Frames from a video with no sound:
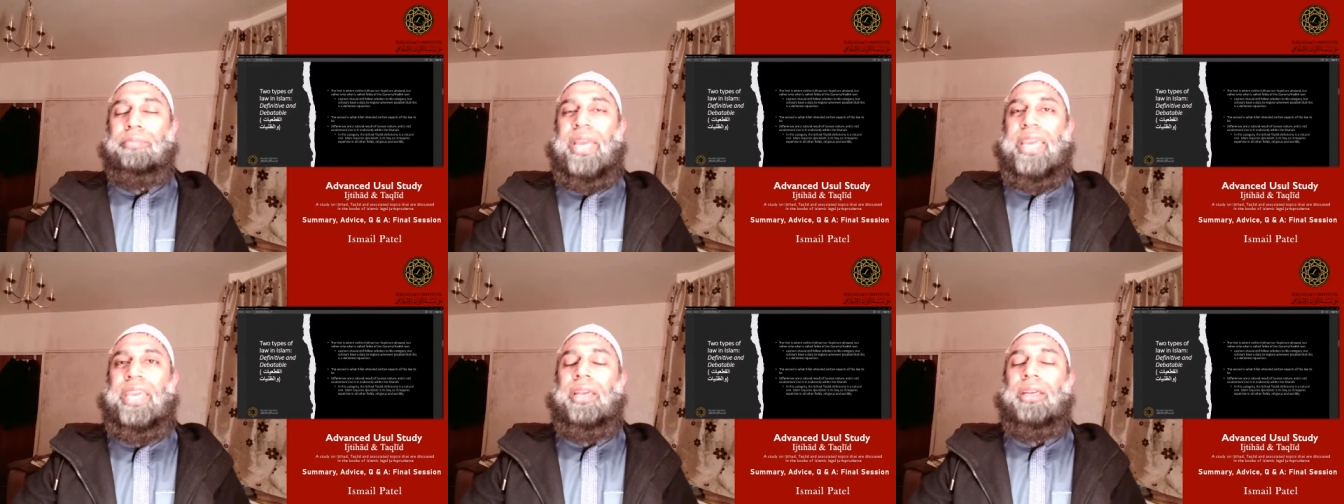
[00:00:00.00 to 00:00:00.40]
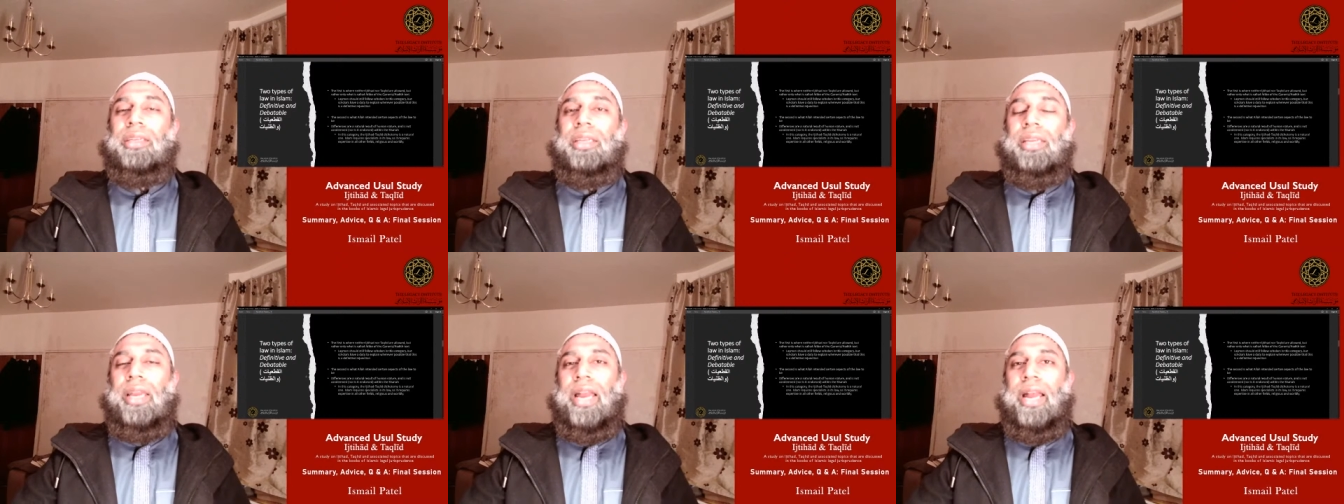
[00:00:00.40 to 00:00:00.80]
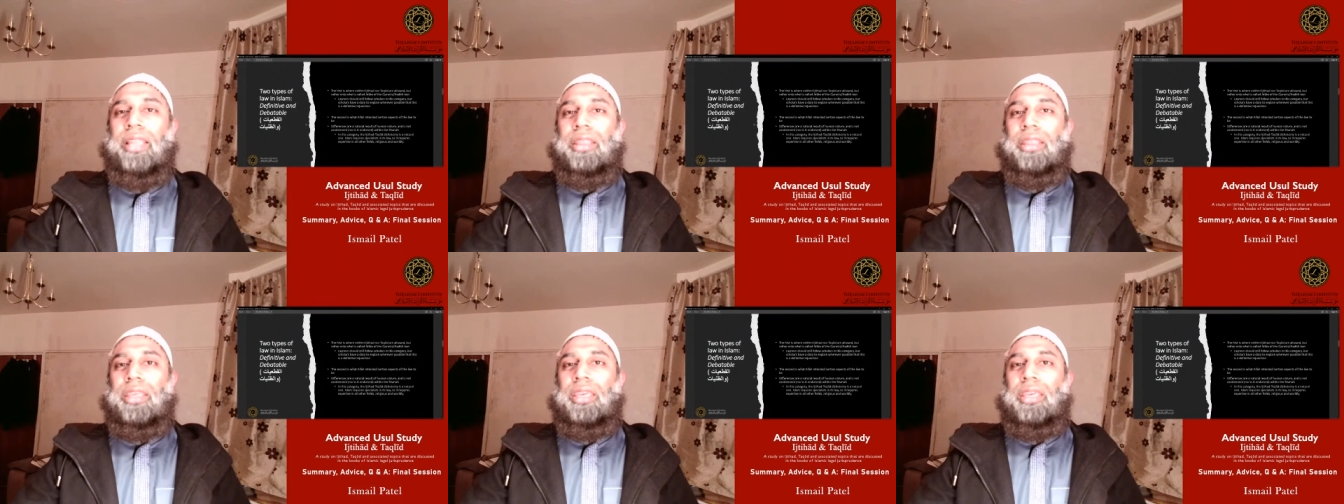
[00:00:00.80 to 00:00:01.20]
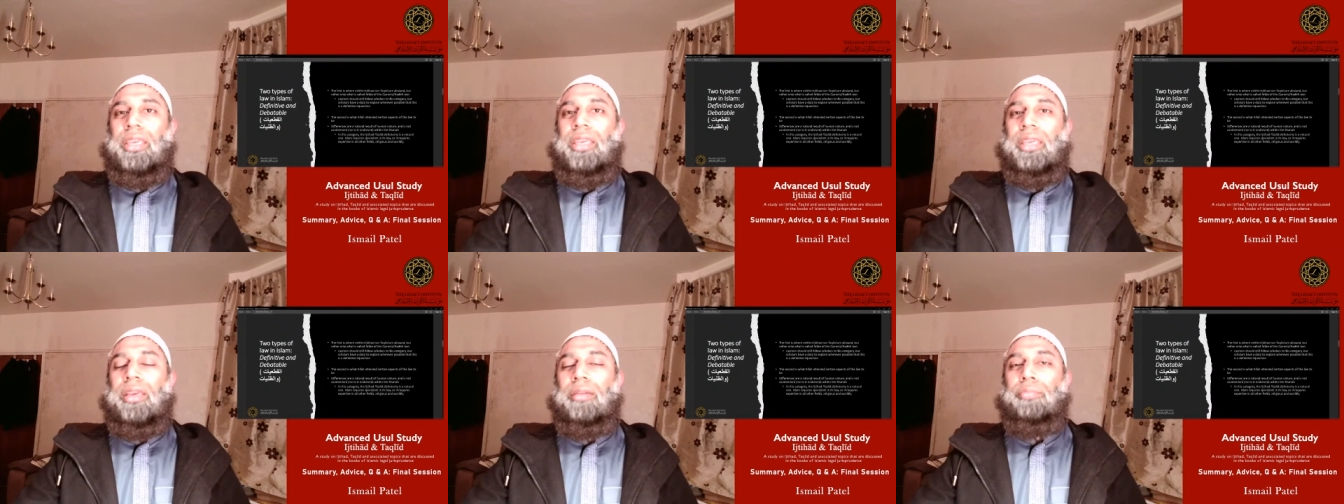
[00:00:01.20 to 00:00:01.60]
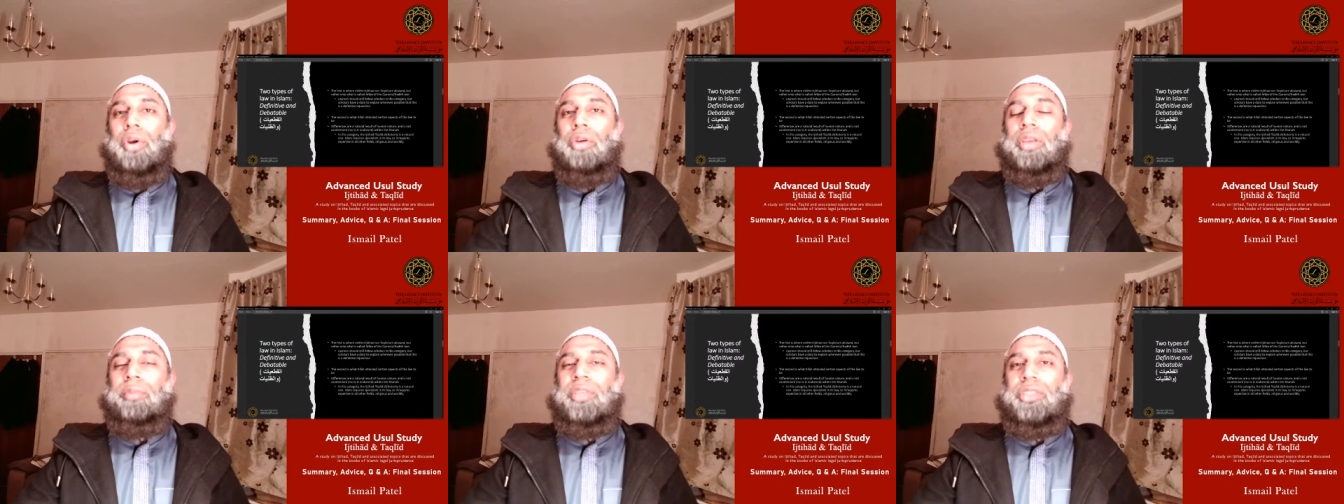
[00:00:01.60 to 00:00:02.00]
bay' and the
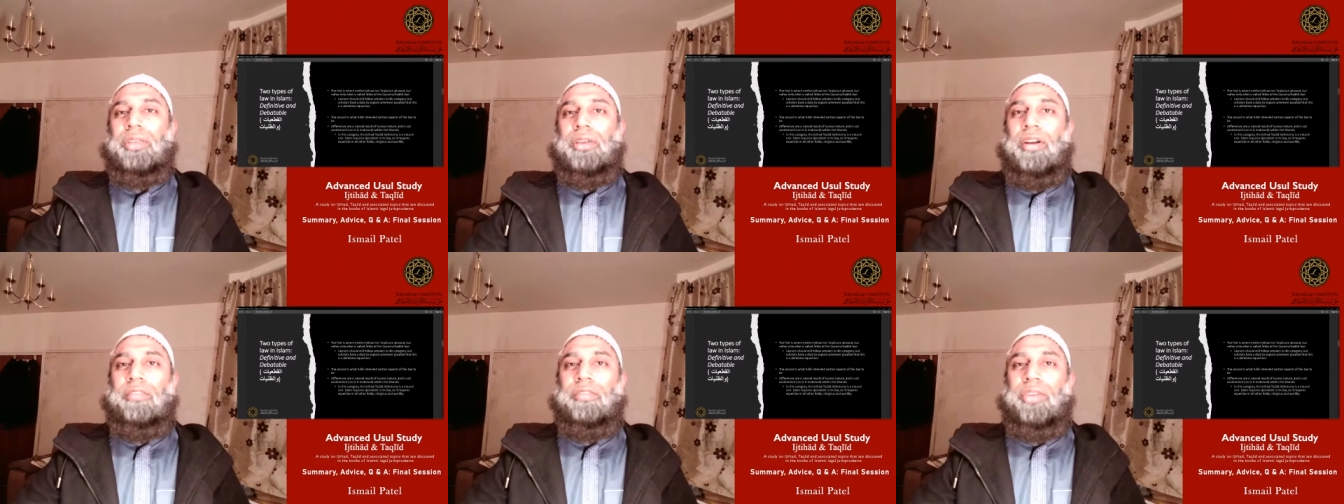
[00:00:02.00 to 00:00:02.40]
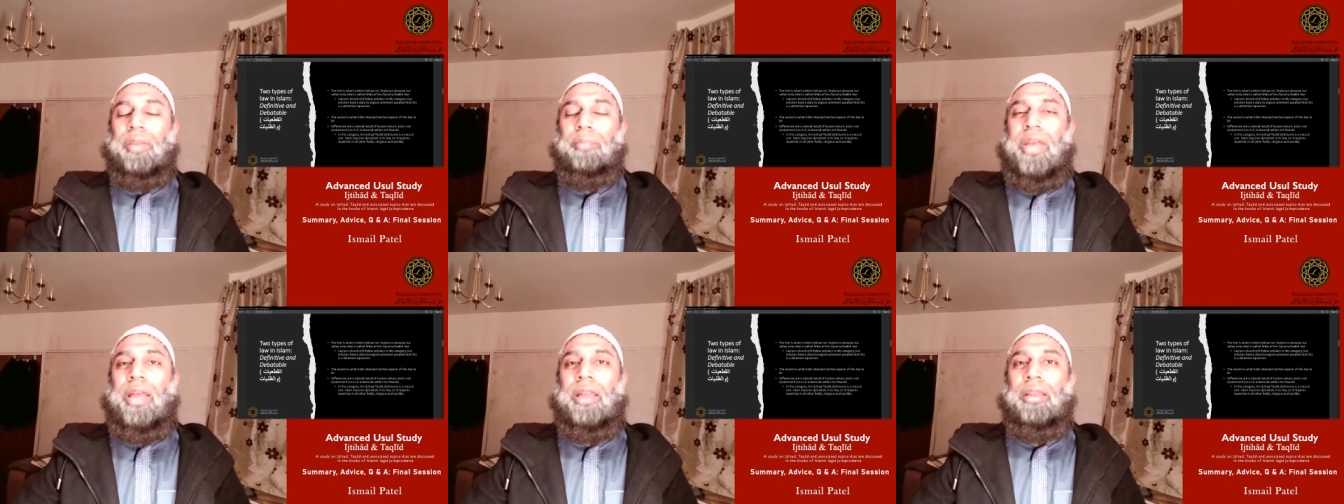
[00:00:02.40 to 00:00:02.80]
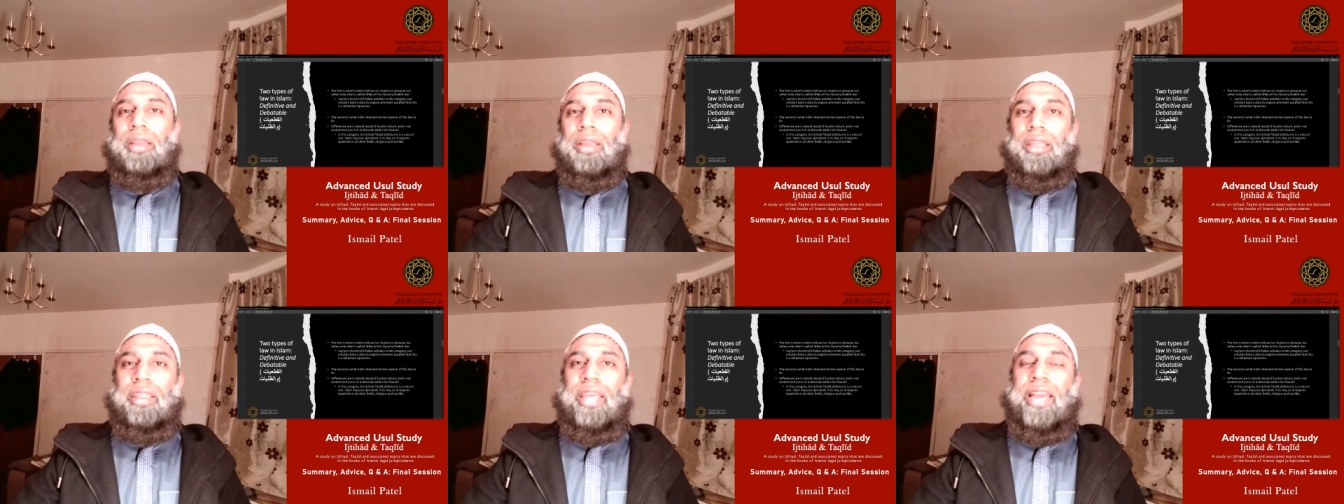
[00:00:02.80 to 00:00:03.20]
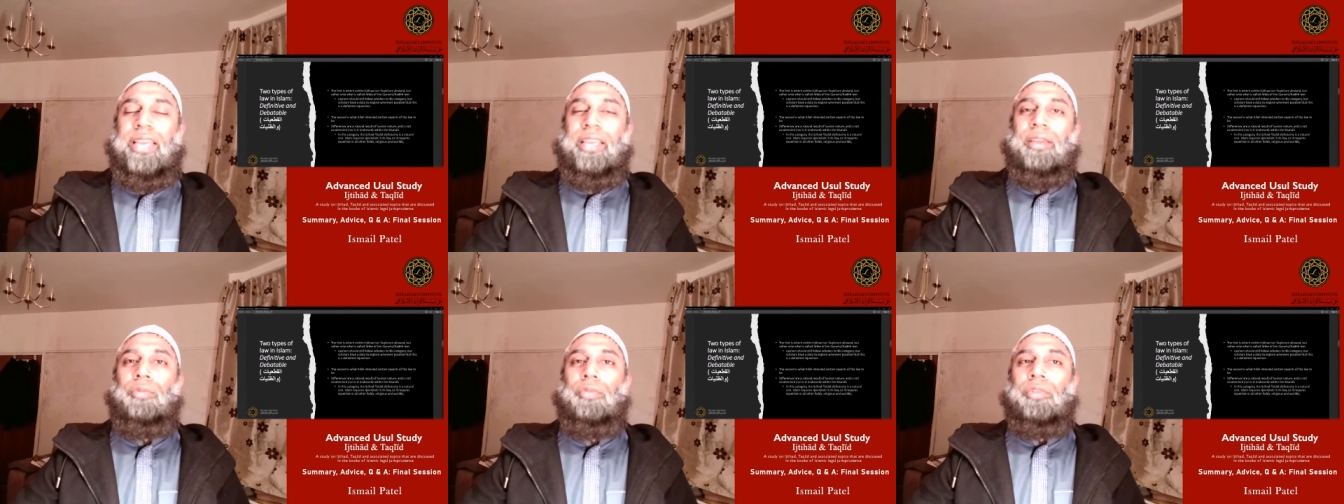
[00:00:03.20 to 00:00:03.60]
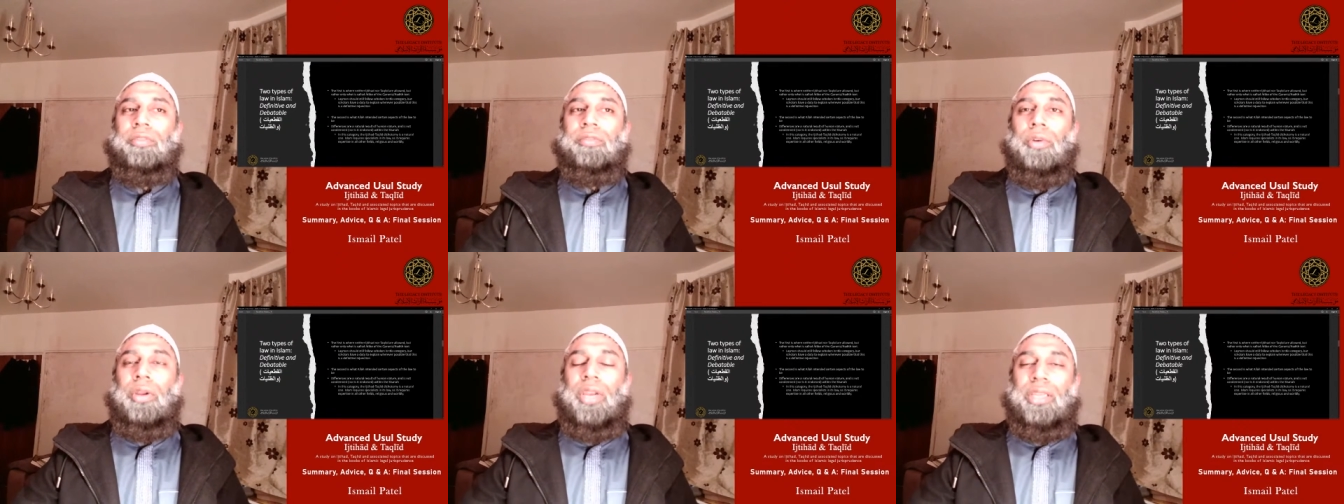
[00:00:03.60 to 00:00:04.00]
prohibition of riba, that
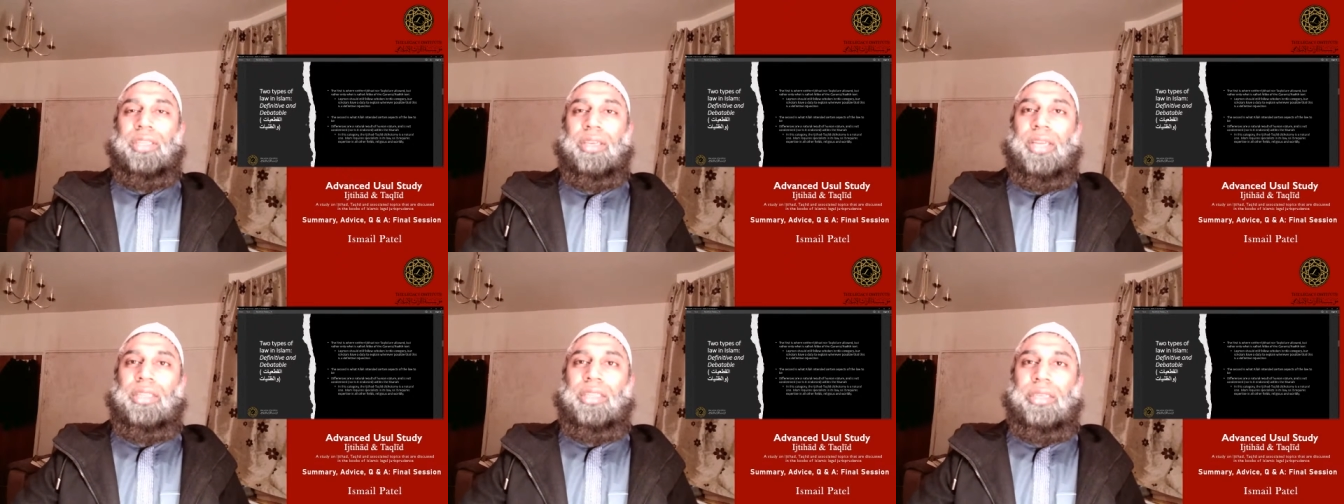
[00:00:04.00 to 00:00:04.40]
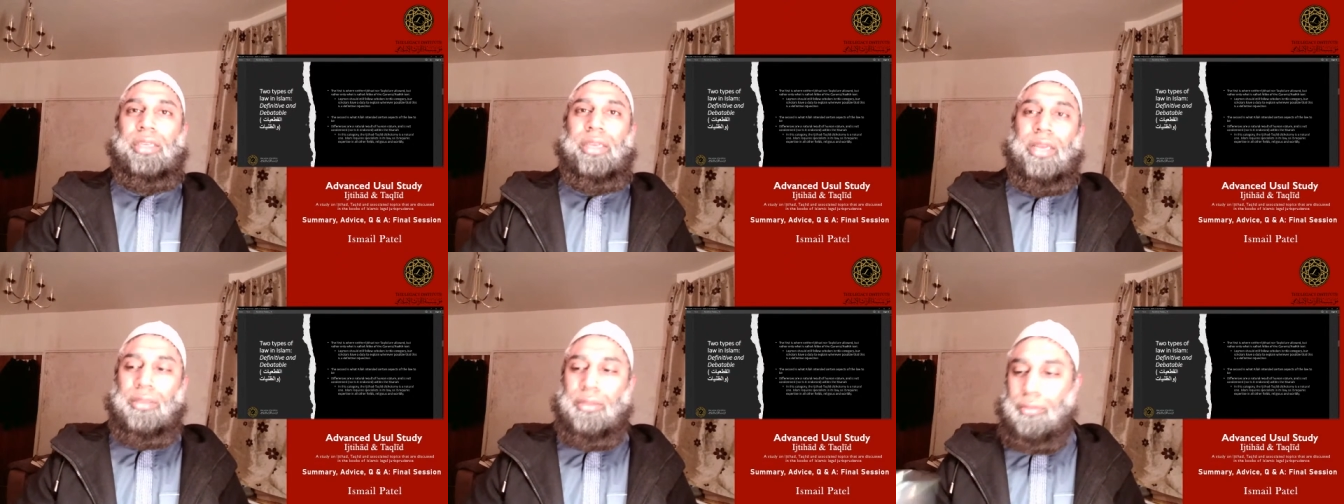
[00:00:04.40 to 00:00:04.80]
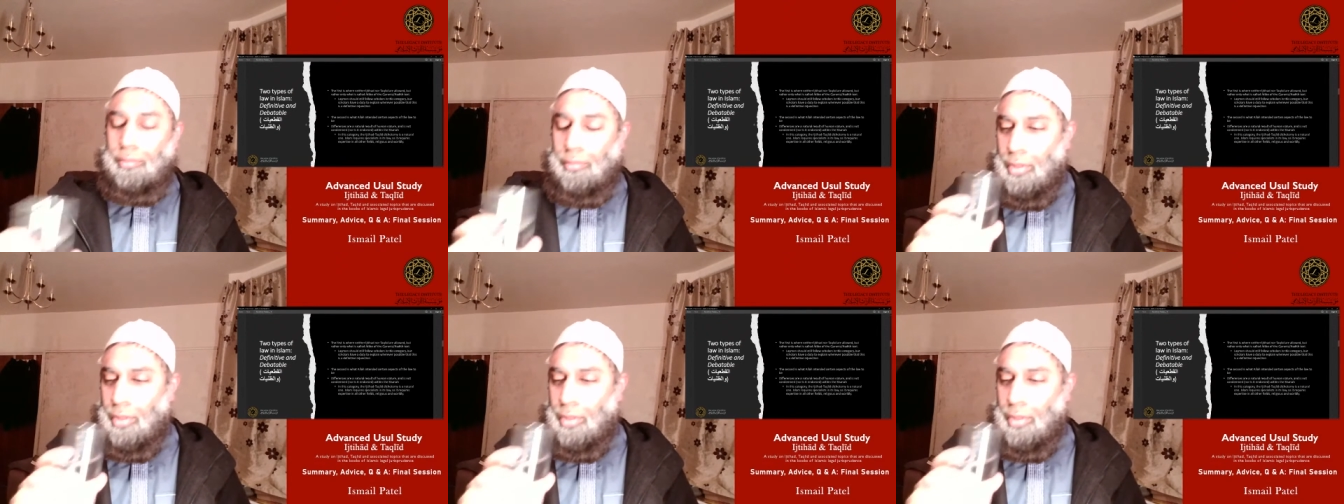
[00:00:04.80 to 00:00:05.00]
would fall under qat'iyat.